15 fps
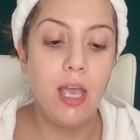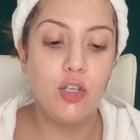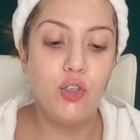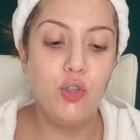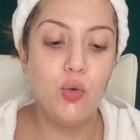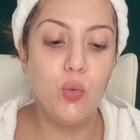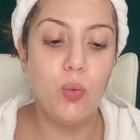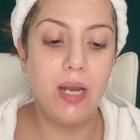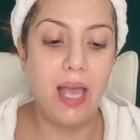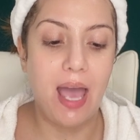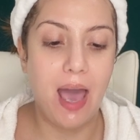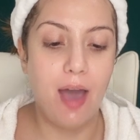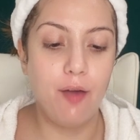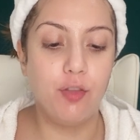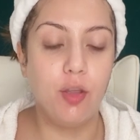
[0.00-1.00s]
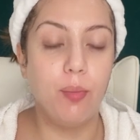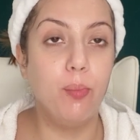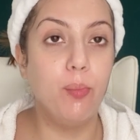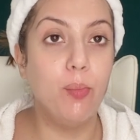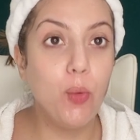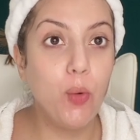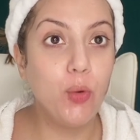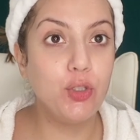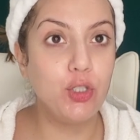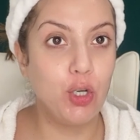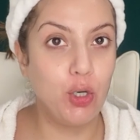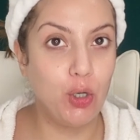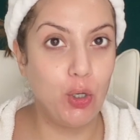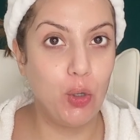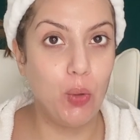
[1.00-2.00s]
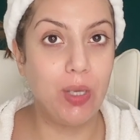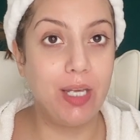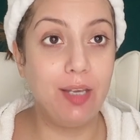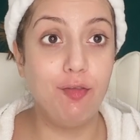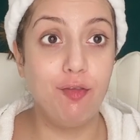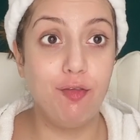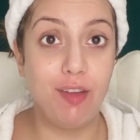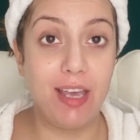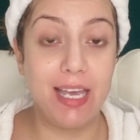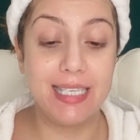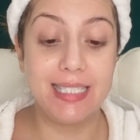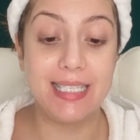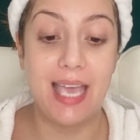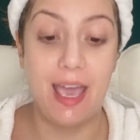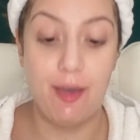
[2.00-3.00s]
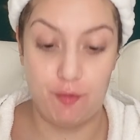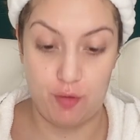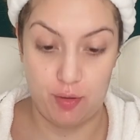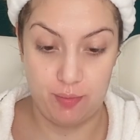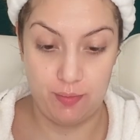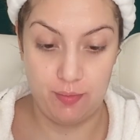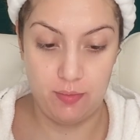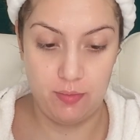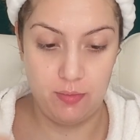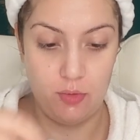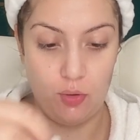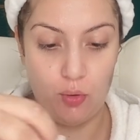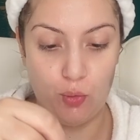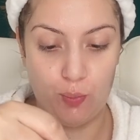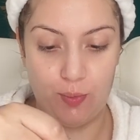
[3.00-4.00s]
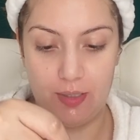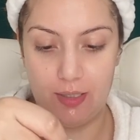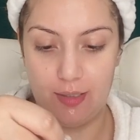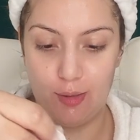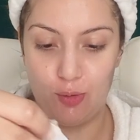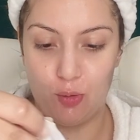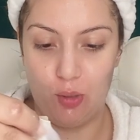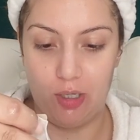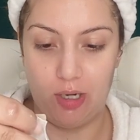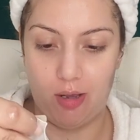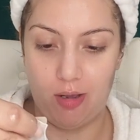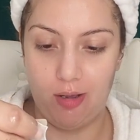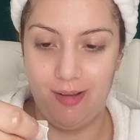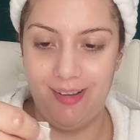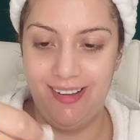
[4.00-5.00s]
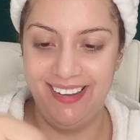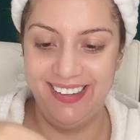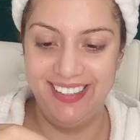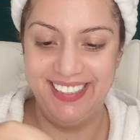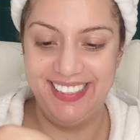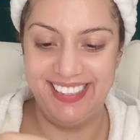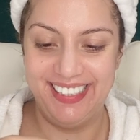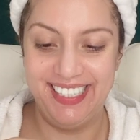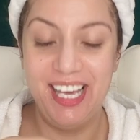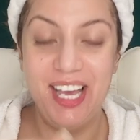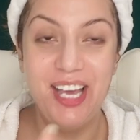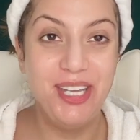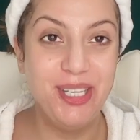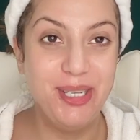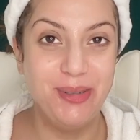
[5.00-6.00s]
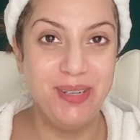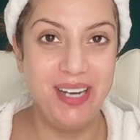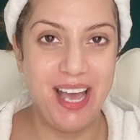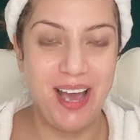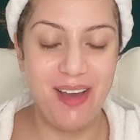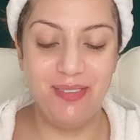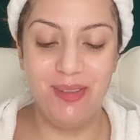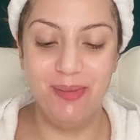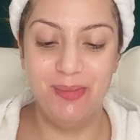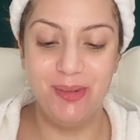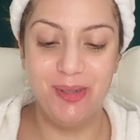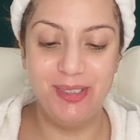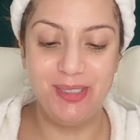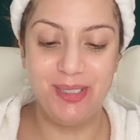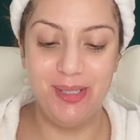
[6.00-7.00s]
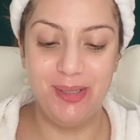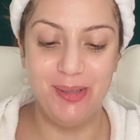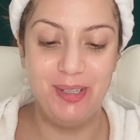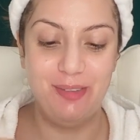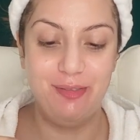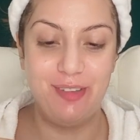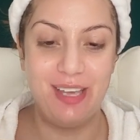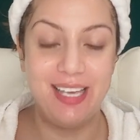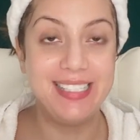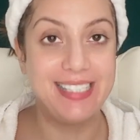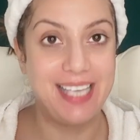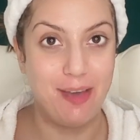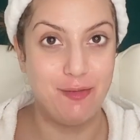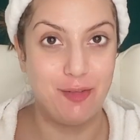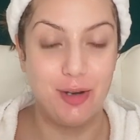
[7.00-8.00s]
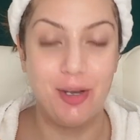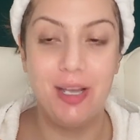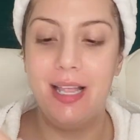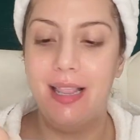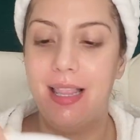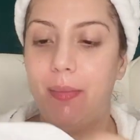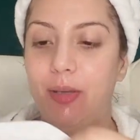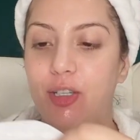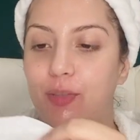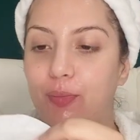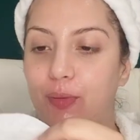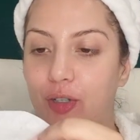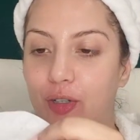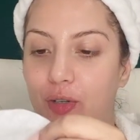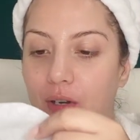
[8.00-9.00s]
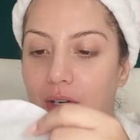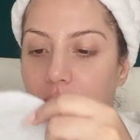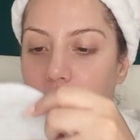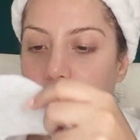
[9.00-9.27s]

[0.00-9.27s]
You will have the most glowy face ever. Oops, this is ulta. You will have the most glowy face ever. Let me just put it on.